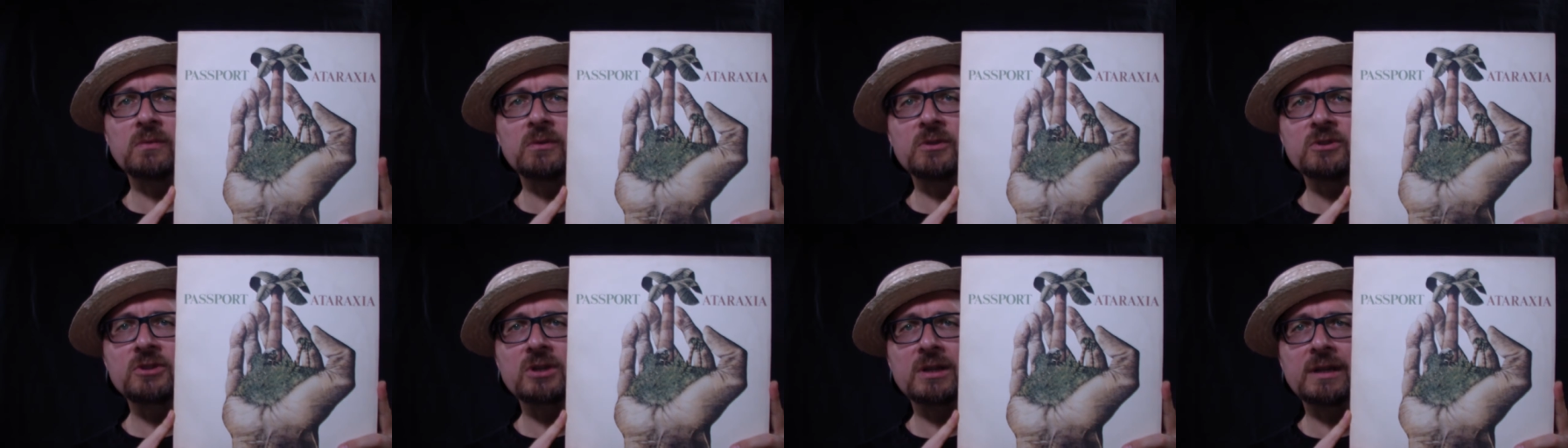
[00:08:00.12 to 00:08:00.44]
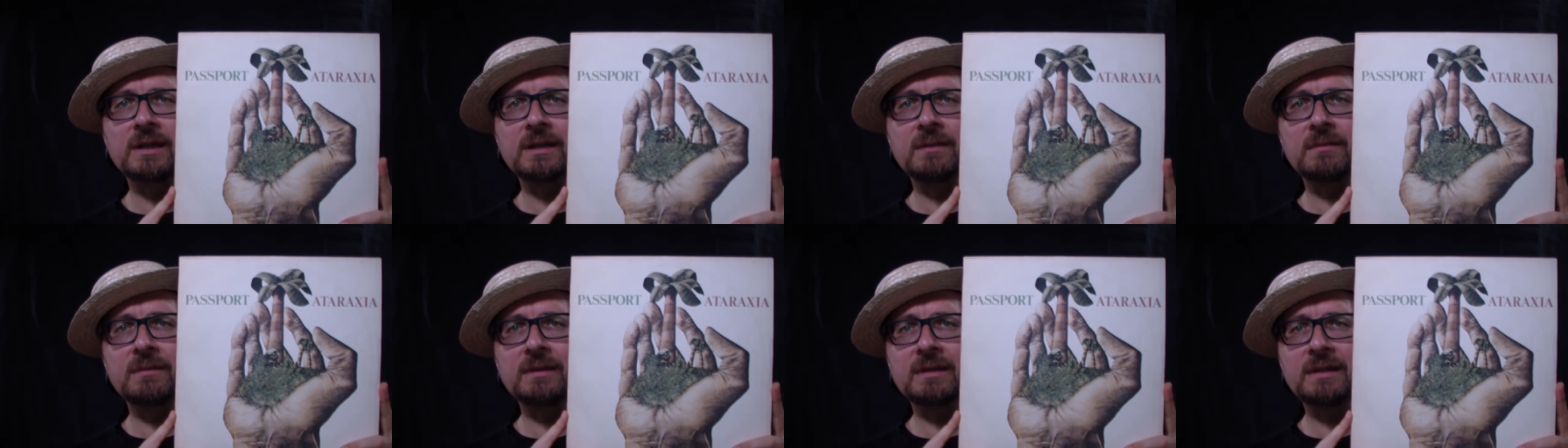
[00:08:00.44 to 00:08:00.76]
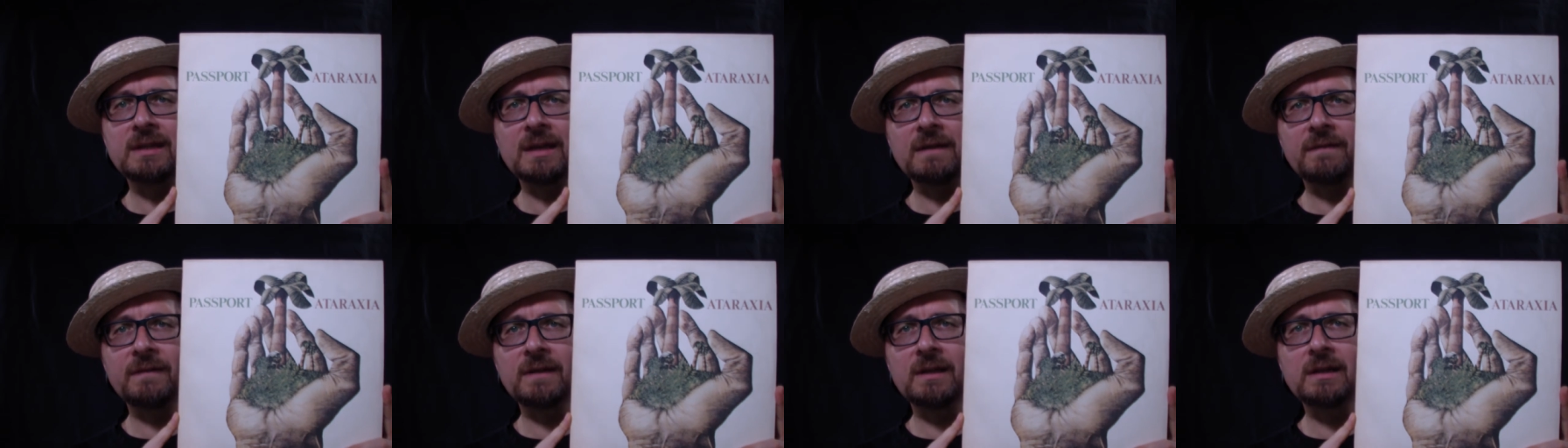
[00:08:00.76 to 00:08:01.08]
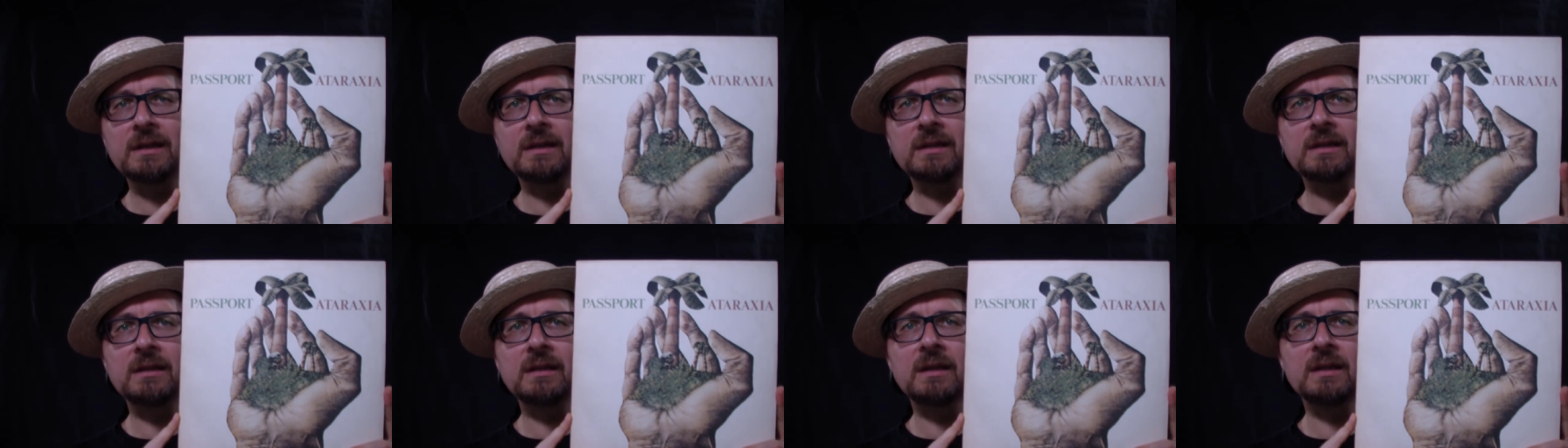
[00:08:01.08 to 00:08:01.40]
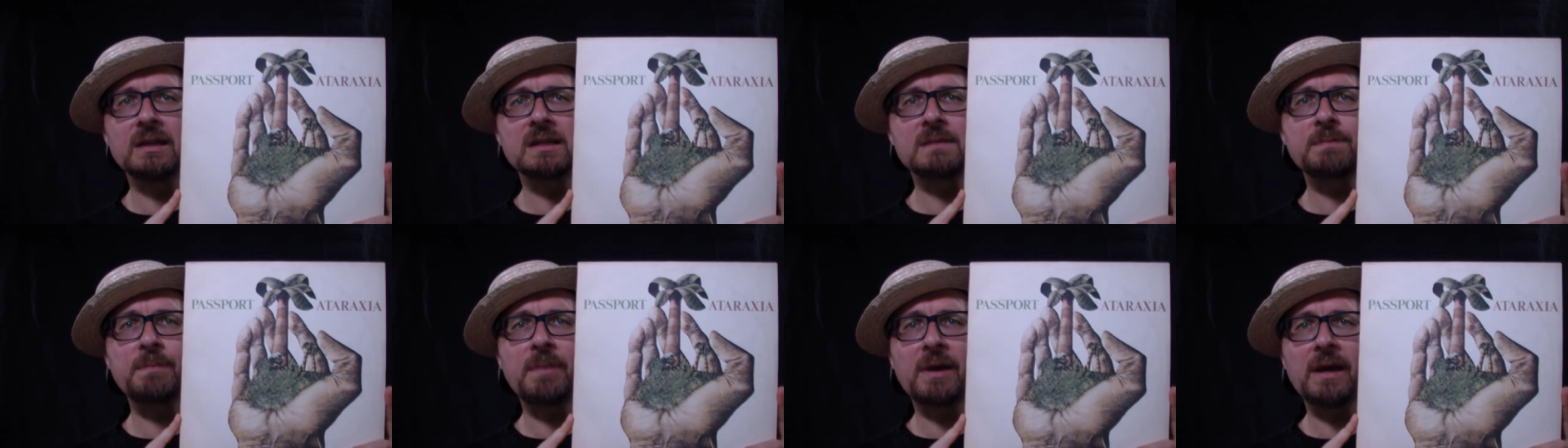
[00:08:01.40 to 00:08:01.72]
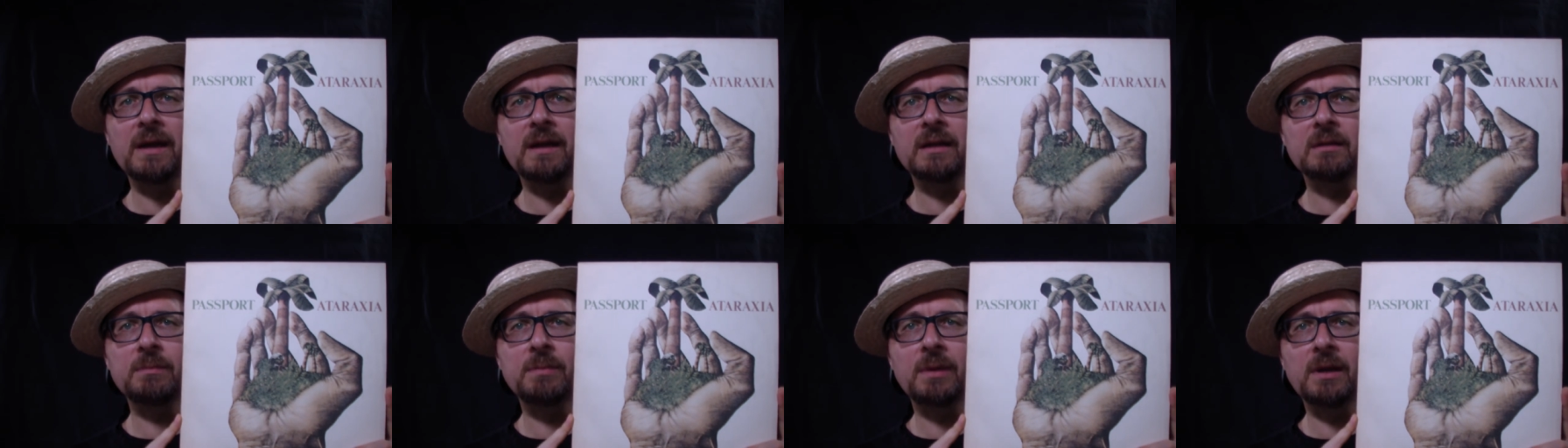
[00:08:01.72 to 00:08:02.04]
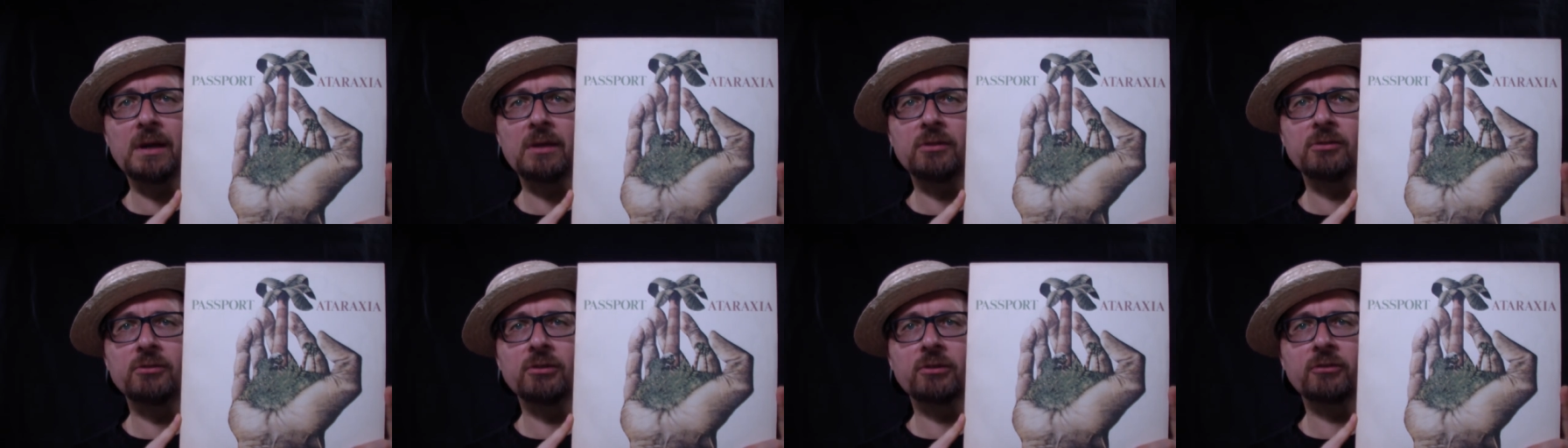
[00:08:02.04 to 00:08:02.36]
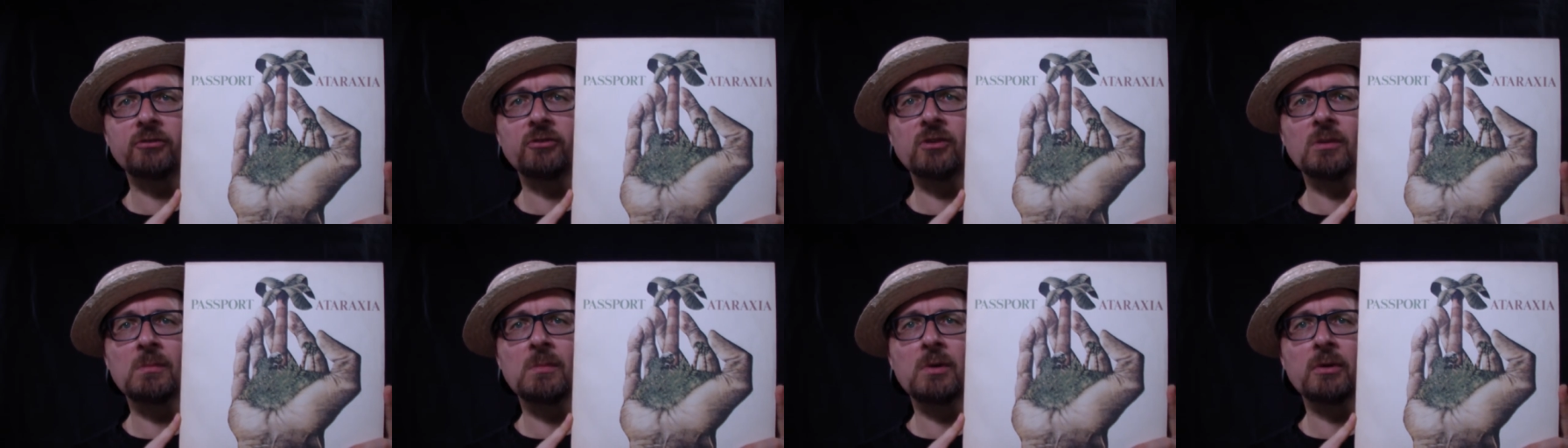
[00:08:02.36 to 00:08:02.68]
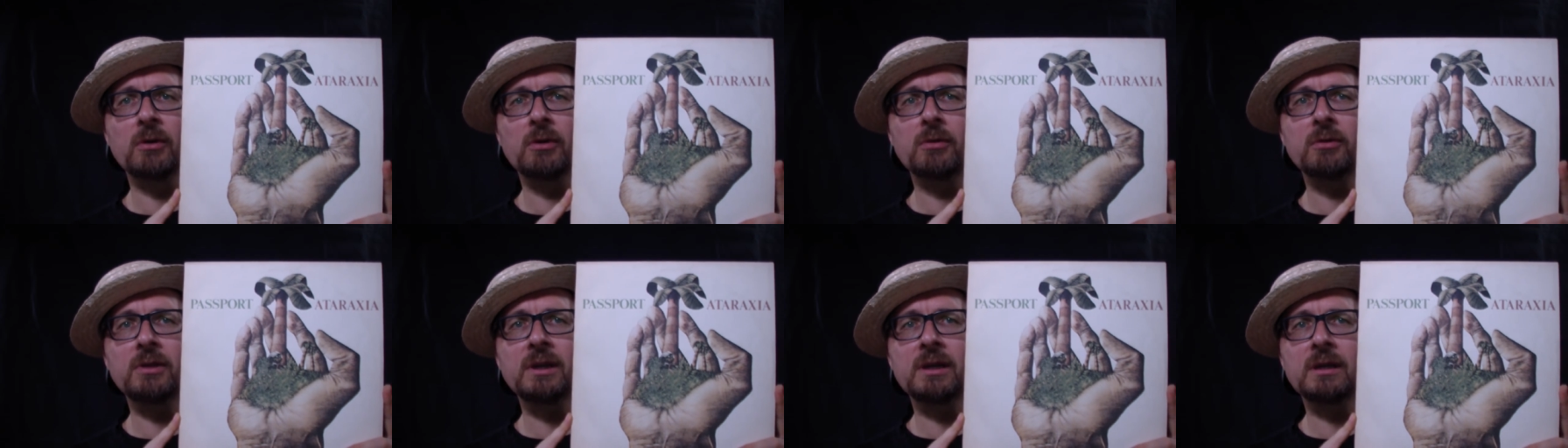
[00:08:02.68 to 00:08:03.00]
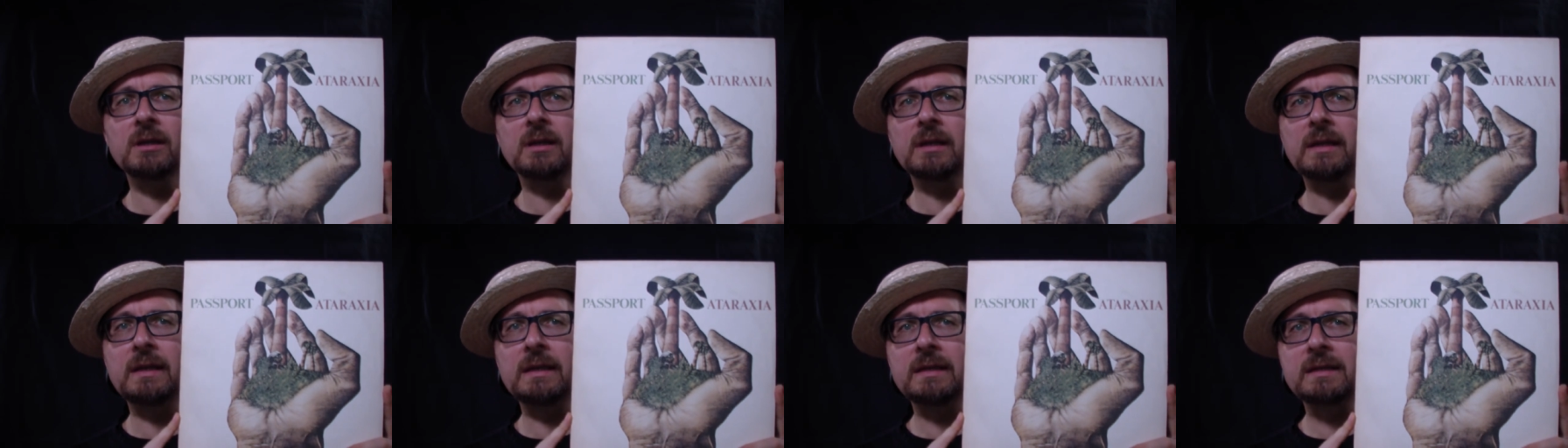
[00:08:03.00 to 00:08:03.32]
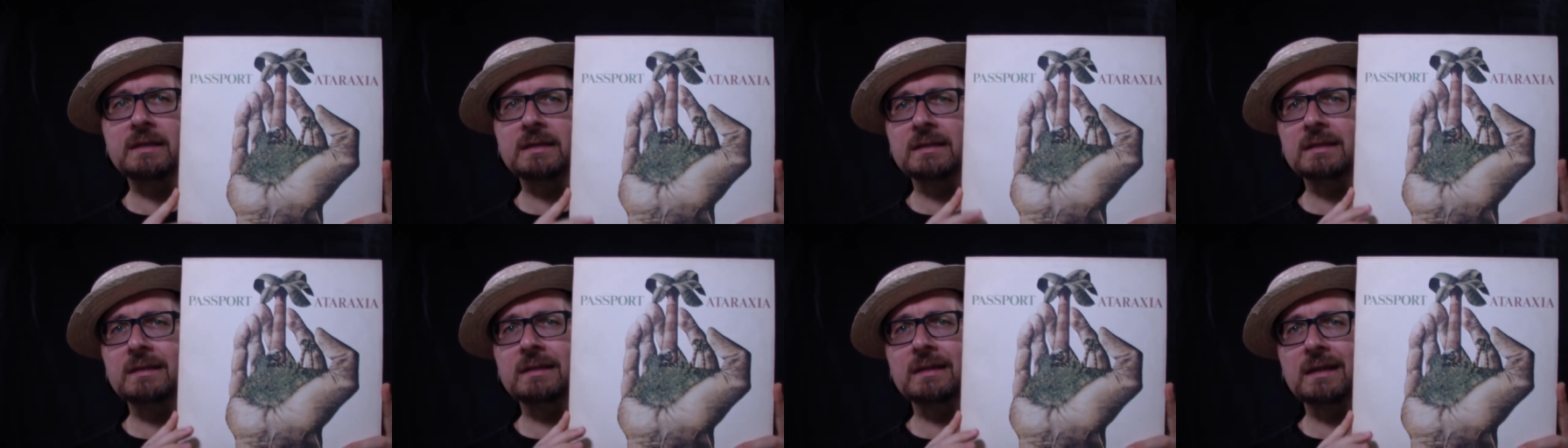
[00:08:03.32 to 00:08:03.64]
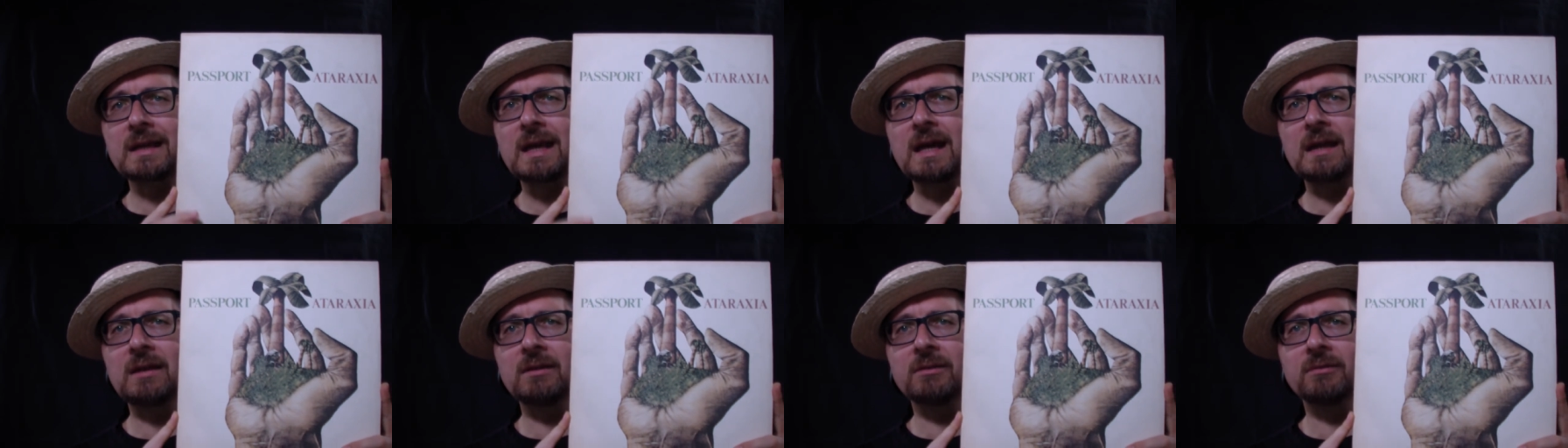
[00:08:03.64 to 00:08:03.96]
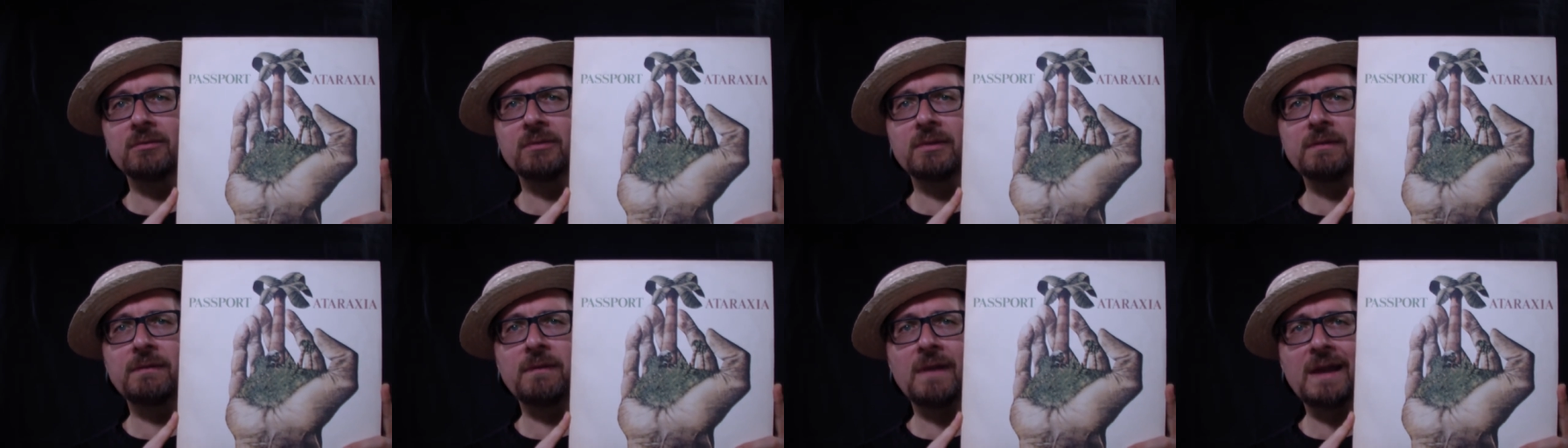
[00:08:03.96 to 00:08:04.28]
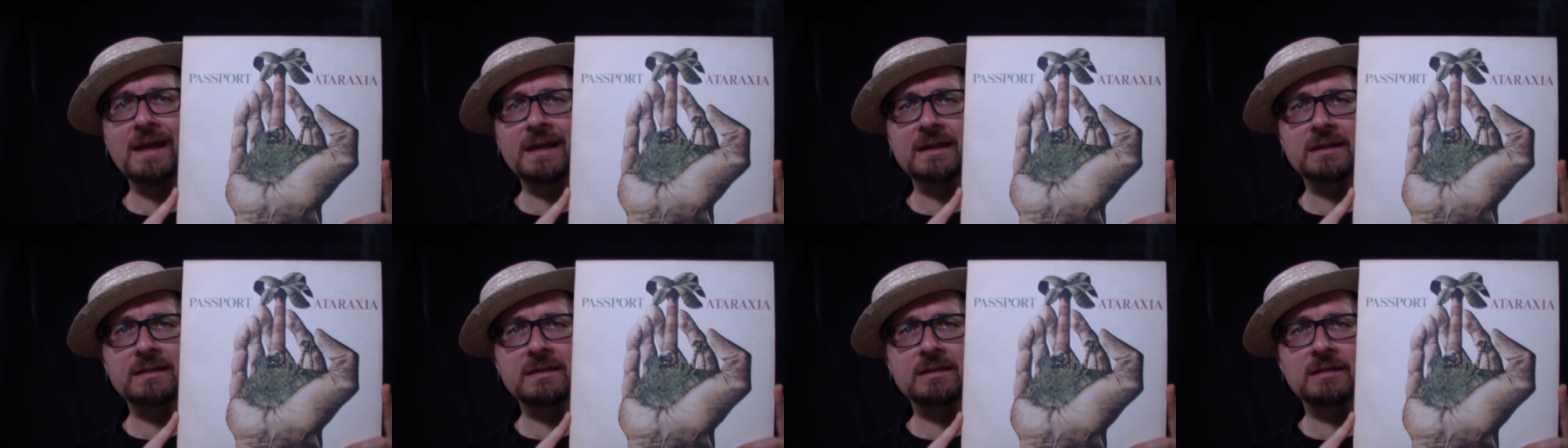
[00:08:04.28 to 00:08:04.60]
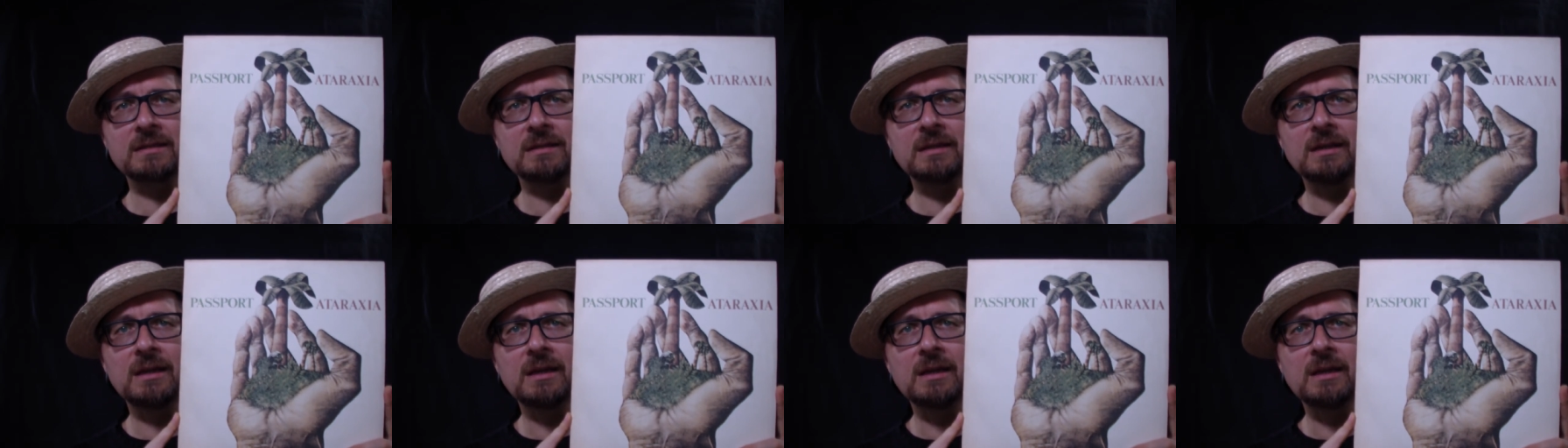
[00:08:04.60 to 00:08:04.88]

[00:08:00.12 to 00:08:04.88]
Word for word: which are definitely inspired by Giorgio Moroder and kind of reflect